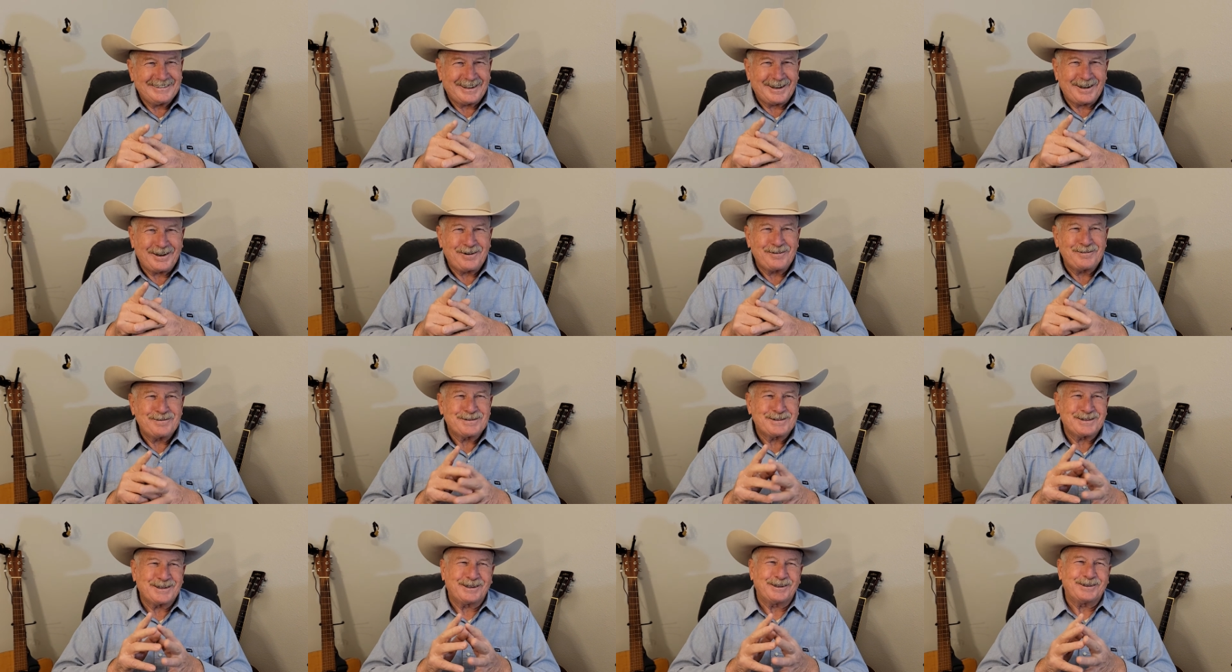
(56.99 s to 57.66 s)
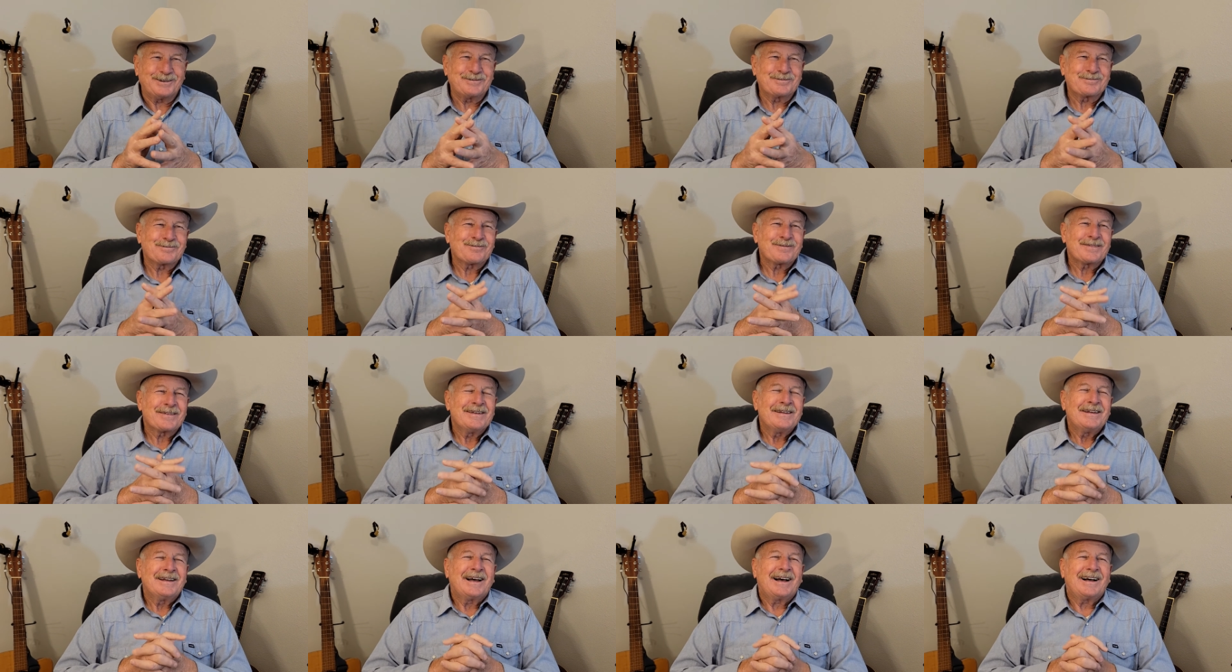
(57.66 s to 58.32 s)
I hope so.
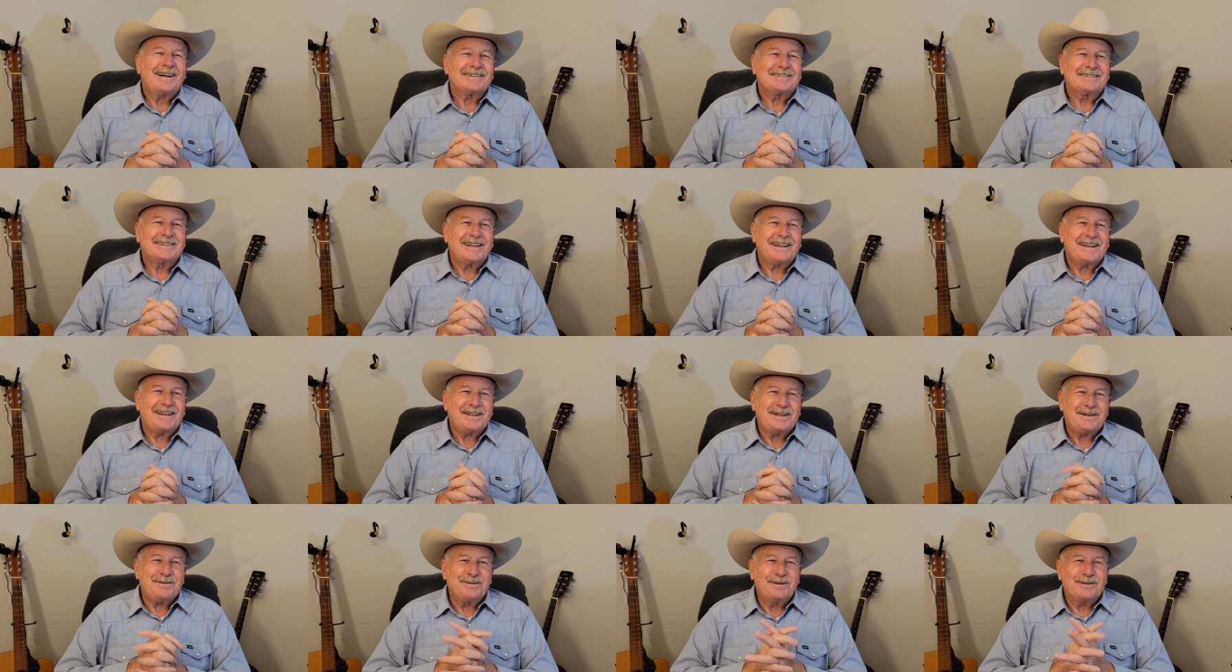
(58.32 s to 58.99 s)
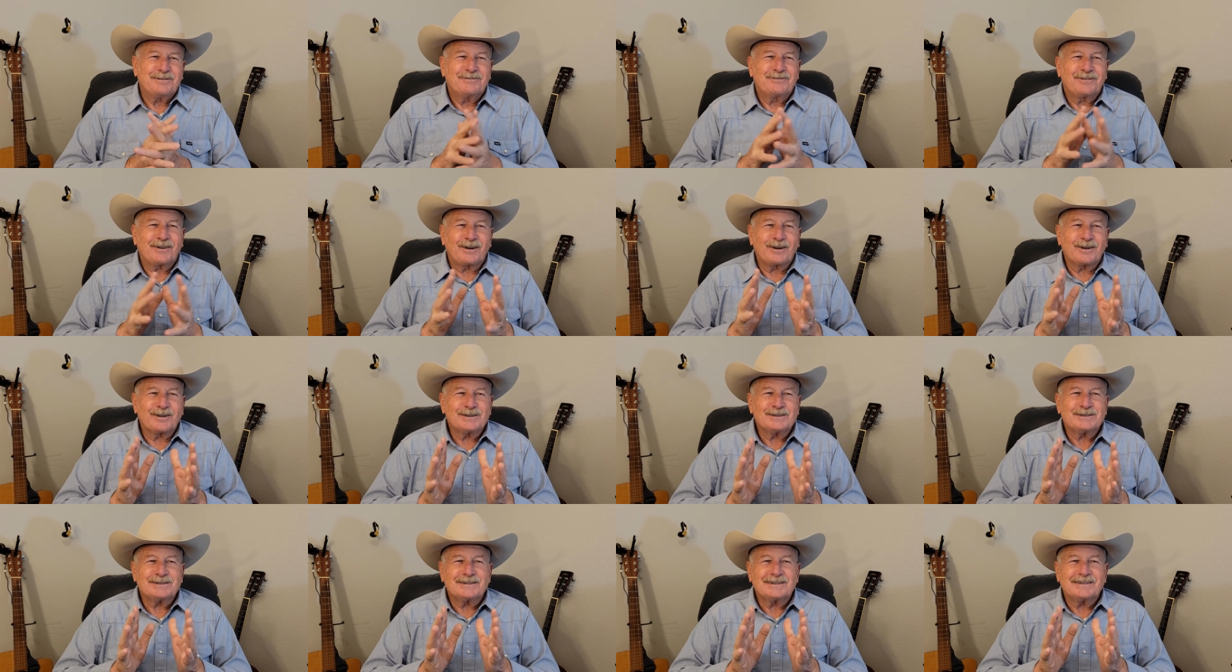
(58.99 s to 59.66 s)
I'll tell you, but
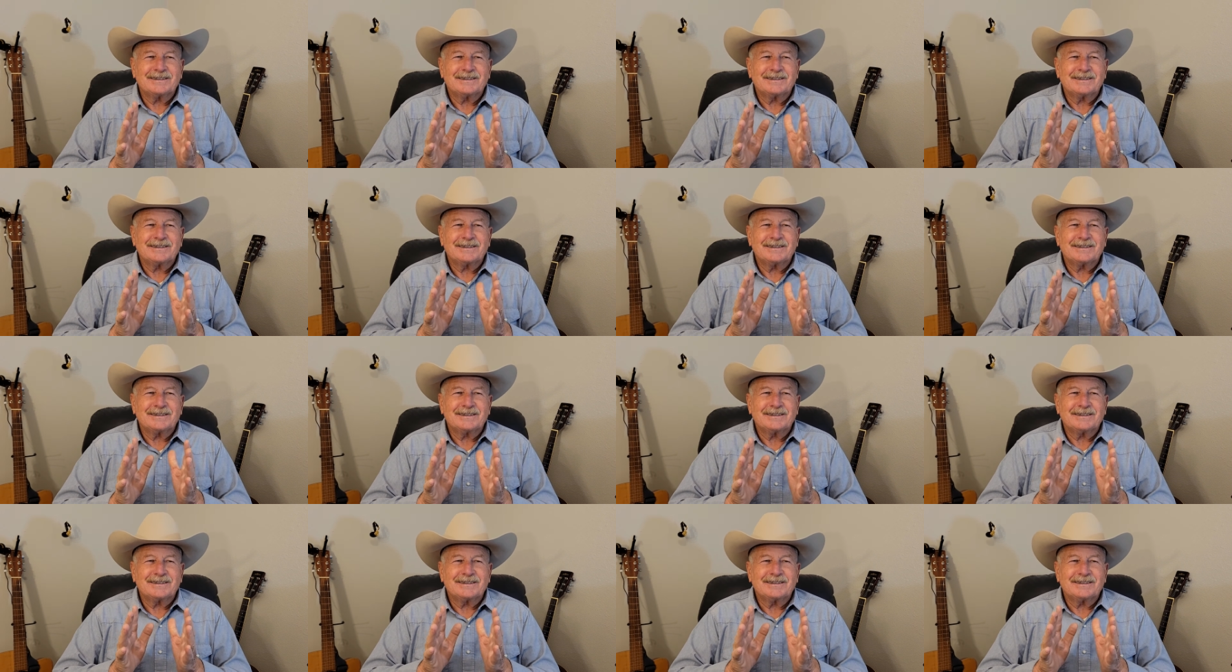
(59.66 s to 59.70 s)
first,